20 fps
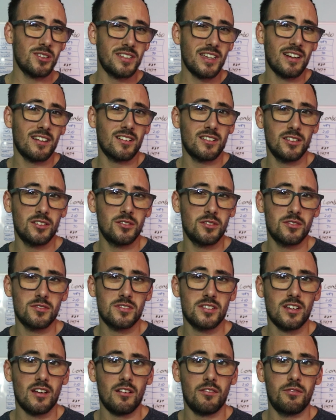could technically do
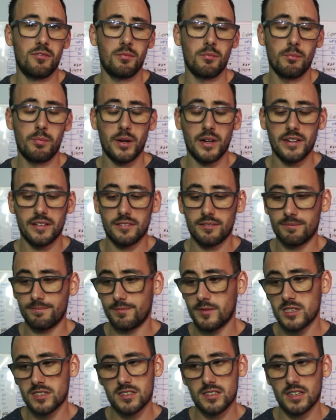yourself, but
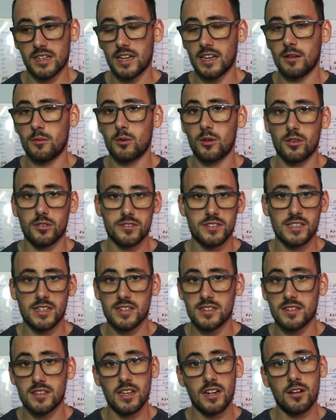this is again one of those
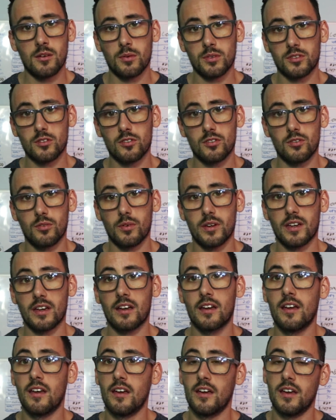things. They know what they're
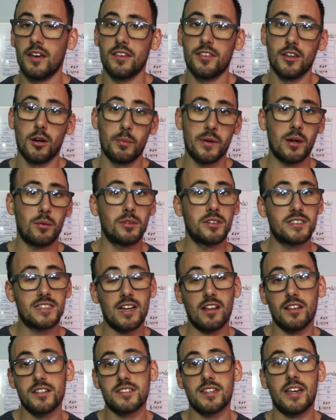doing. They'll be able to
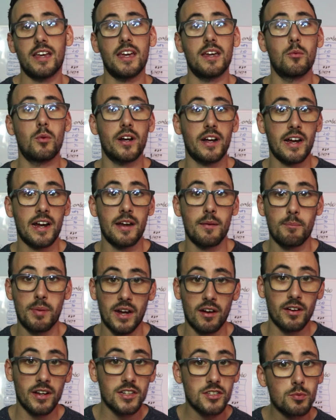tell us, hey, what kind of
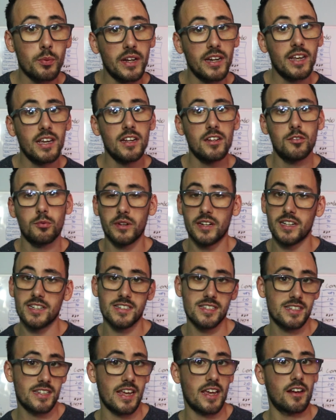bearings we need. Do we
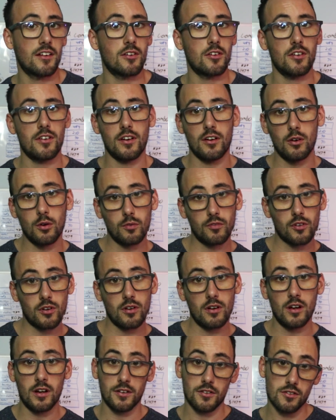need standard,
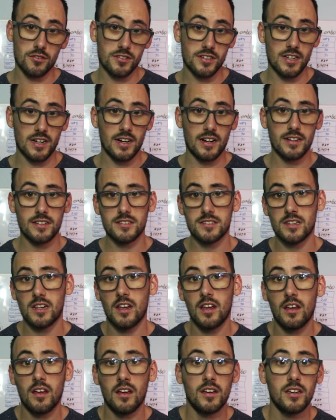over, undersize?
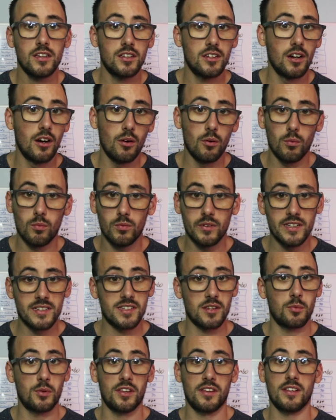You know,
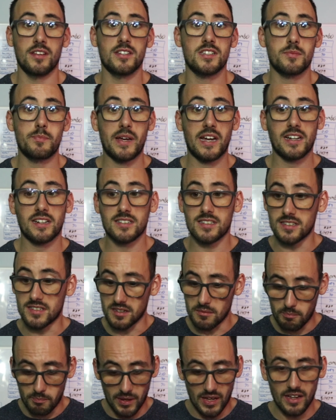is it within specs?
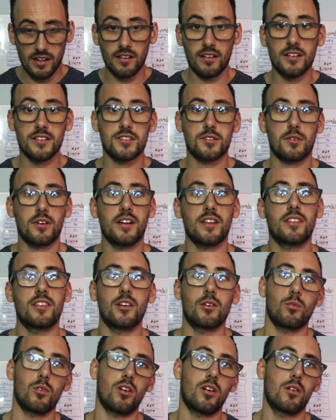Is it bent? Is there
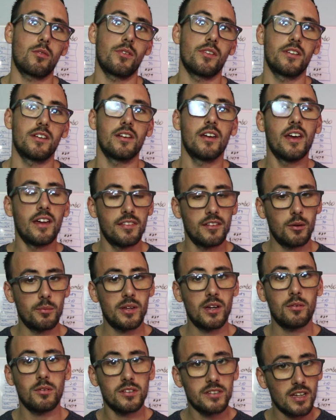anything wrong with it? And they'll
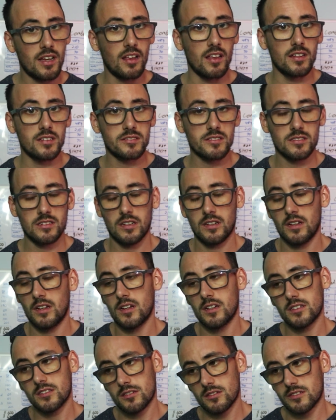be able to tell us.
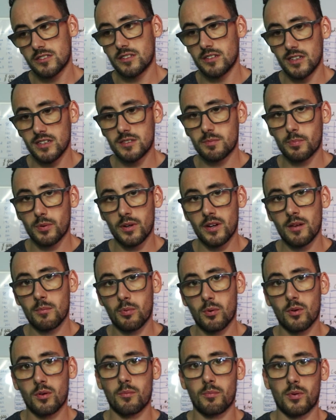So it's pretty
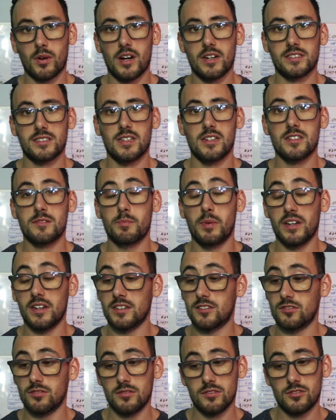important process. But
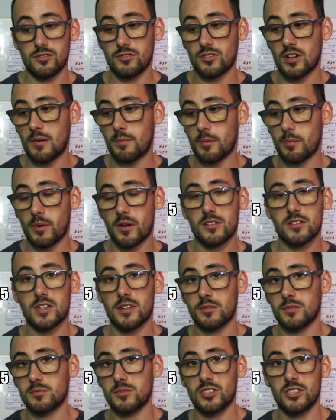as soon as you drop your parts
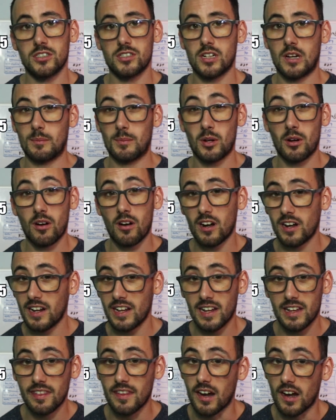off at the machine shop, you're
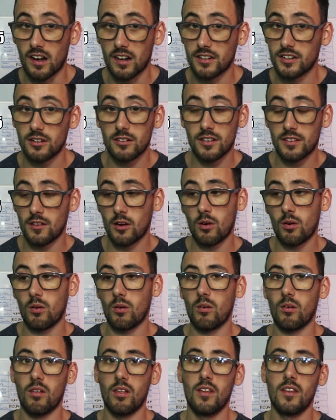already in there. You're in the
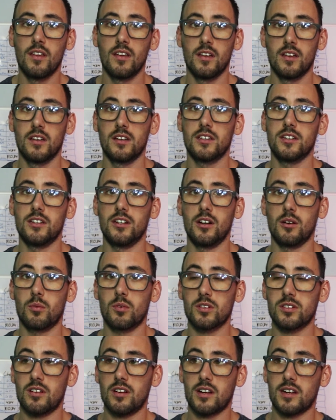hole. You know,
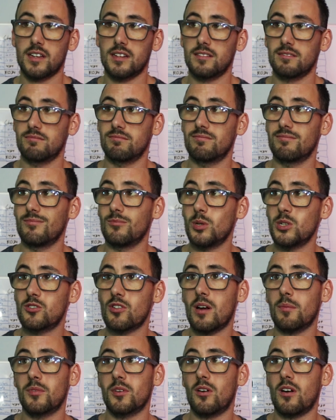we're talking, we
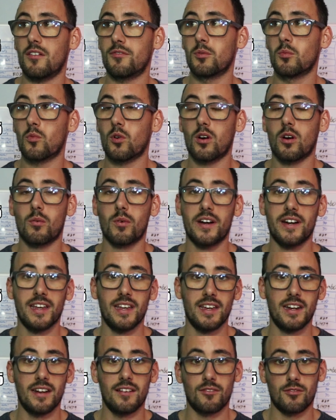dropped it off and we're
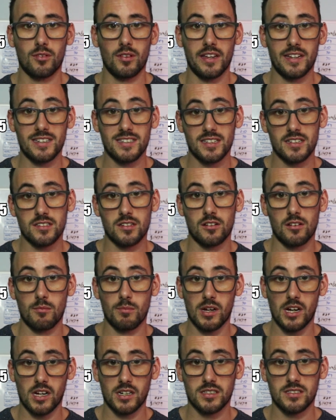already in it for like
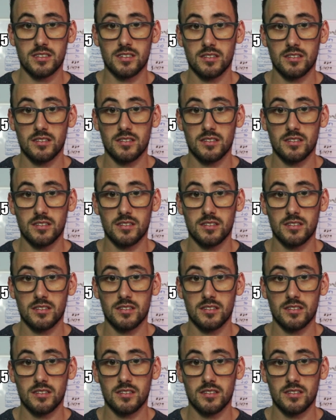$600.